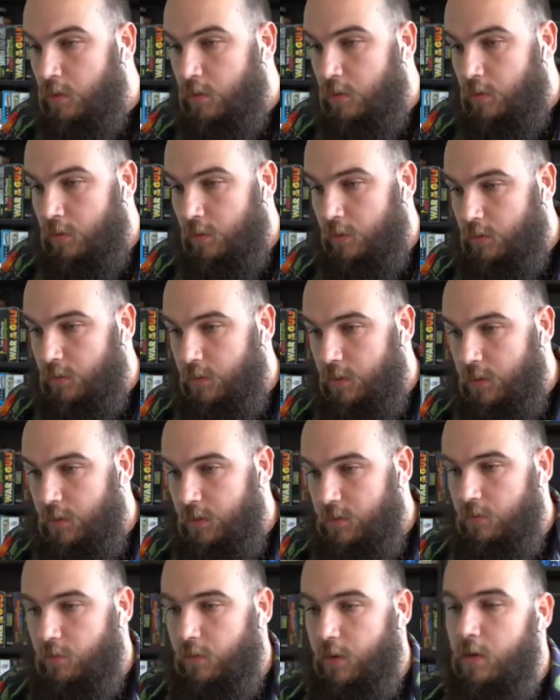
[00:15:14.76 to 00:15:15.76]
like
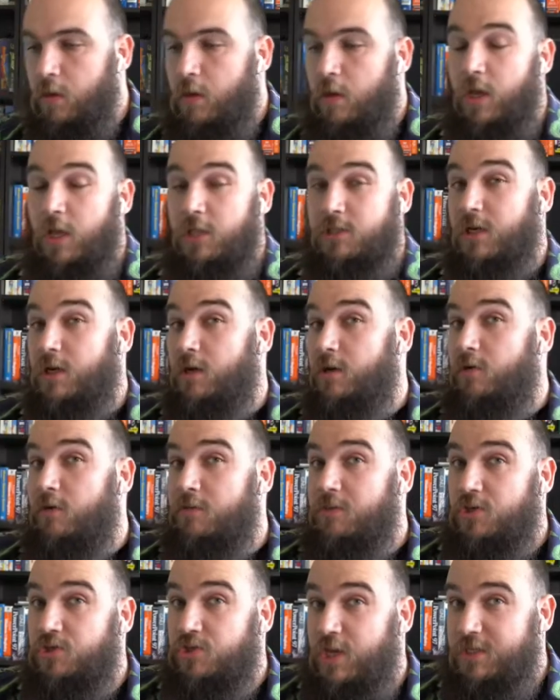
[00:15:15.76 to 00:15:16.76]
that. Okay, it's going to
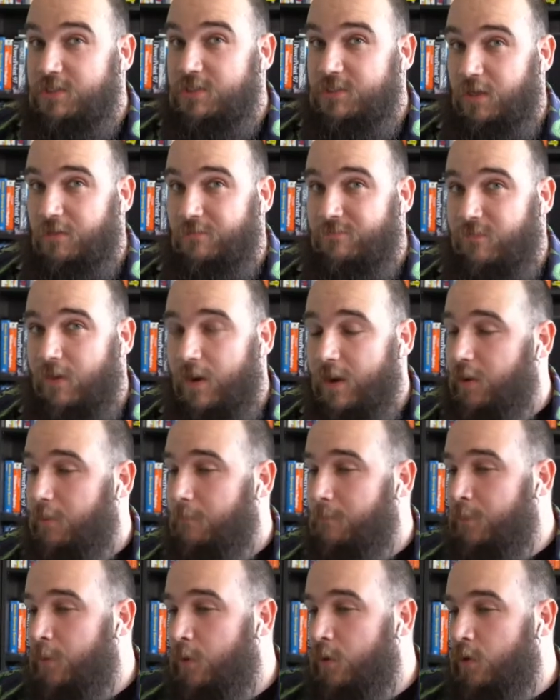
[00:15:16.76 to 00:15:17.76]
create a JSON
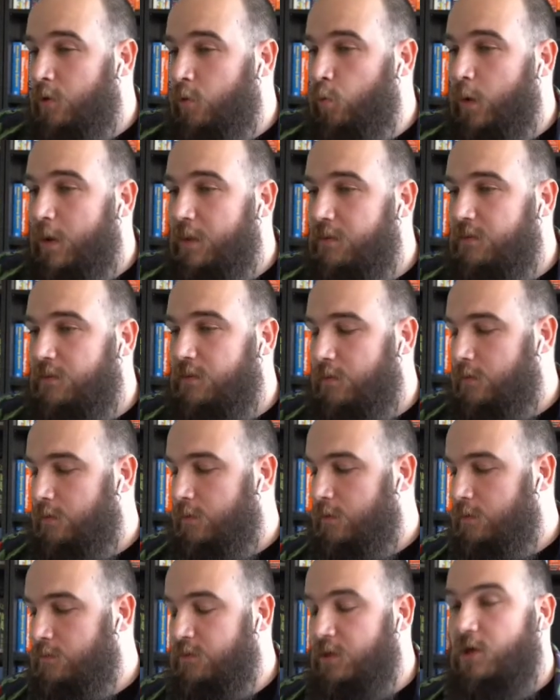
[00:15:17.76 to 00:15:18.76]
file with
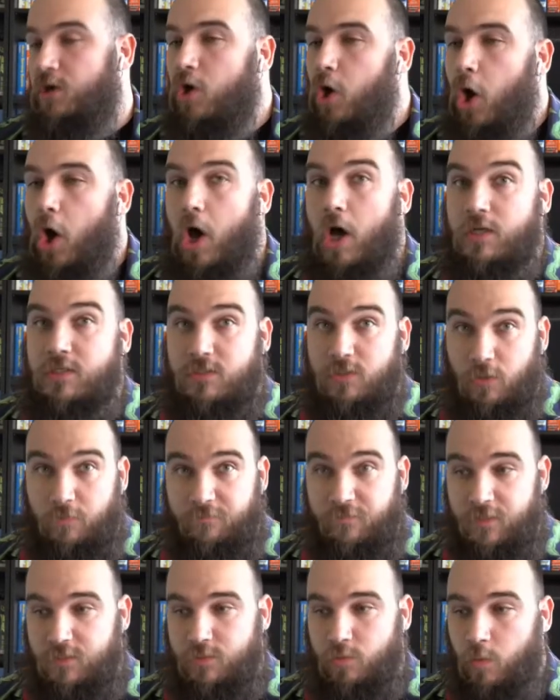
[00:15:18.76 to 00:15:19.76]
the cost of
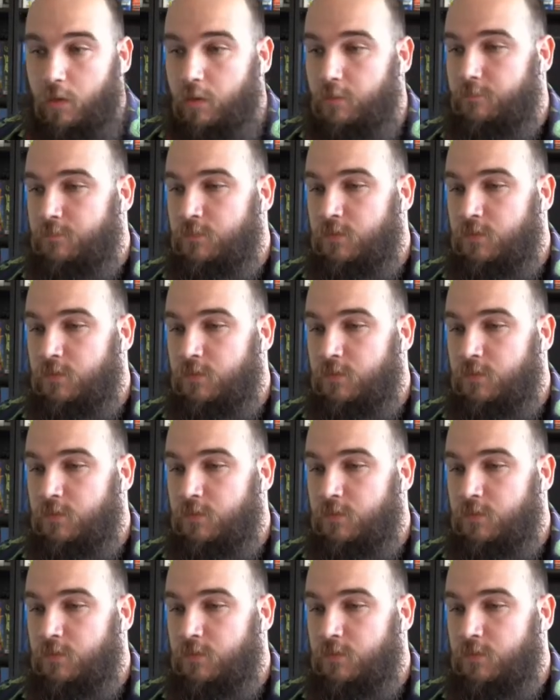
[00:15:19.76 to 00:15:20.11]
this one.